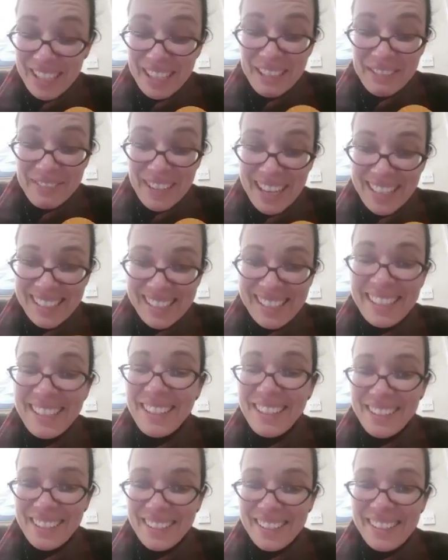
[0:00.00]
your comment.
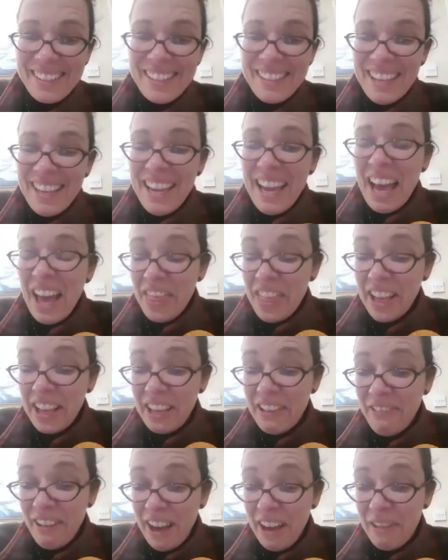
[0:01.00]
Because I
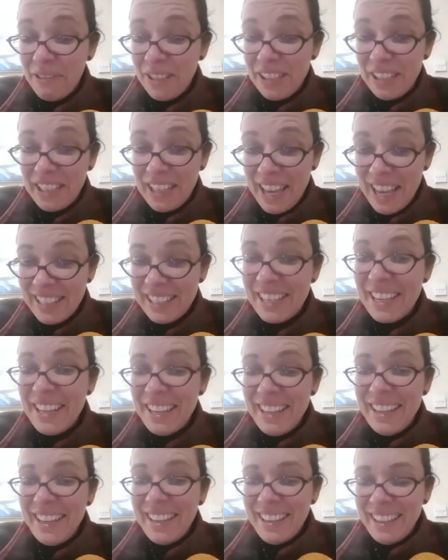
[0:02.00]
think if I was a kid,
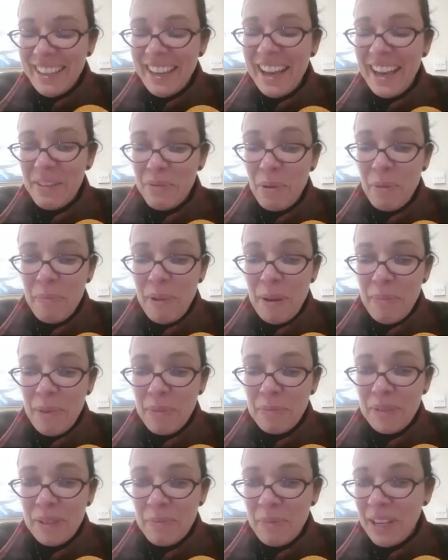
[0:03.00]
I'd want my
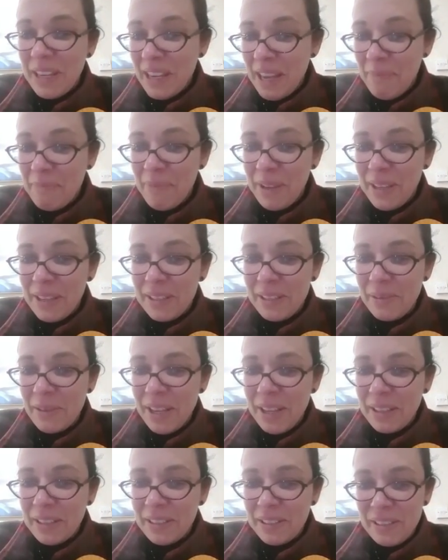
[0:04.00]
mum to be an MP as
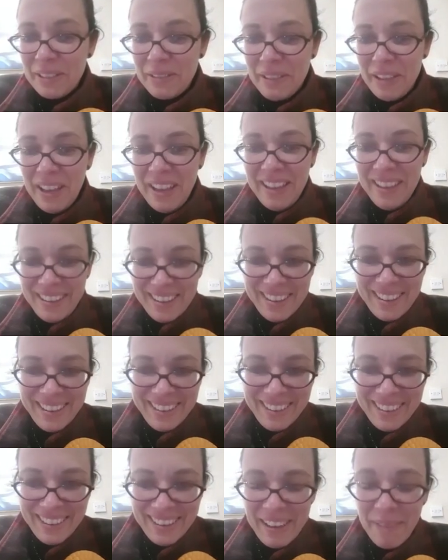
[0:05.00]
well. Because
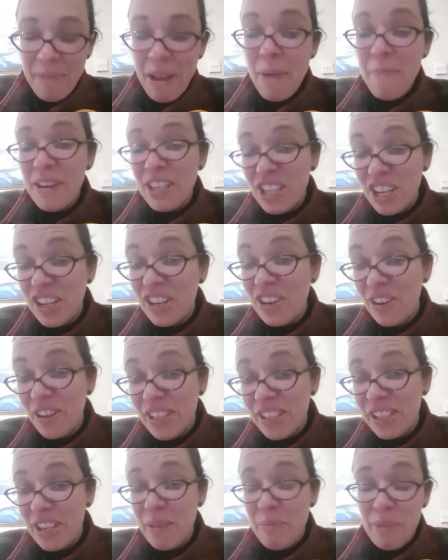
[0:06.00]
maybe she
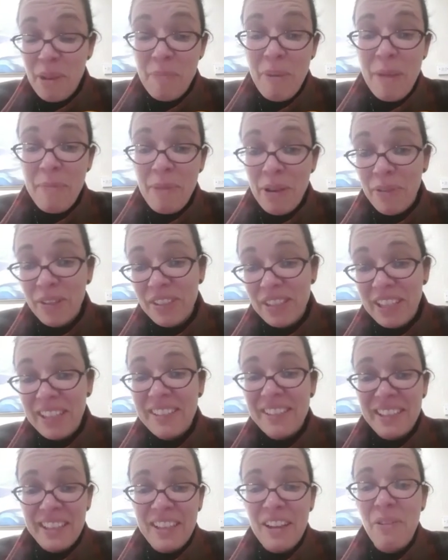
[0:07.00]
annoys you and maybe you want her
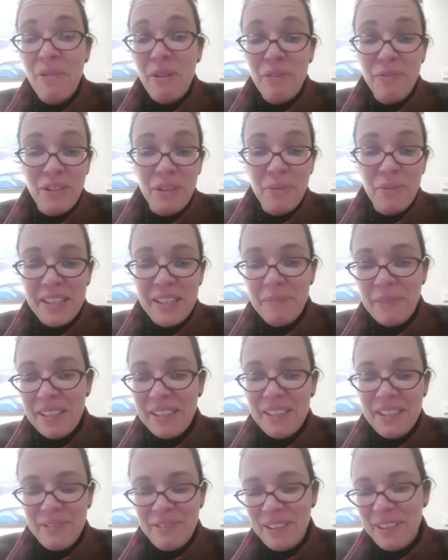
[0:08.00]
to go off to
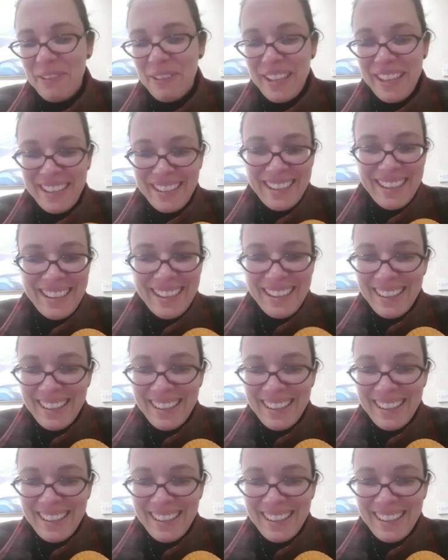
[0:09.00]
Westminster for the week.